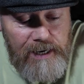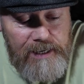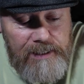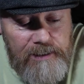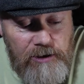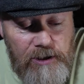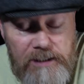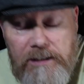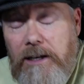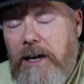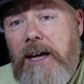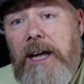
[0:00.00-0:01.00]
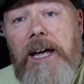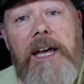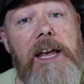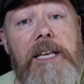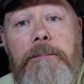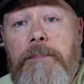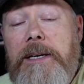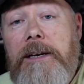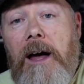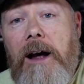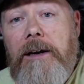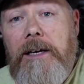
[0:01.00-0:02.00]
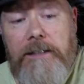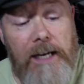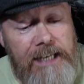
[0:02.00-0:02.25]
It is just, is bananas.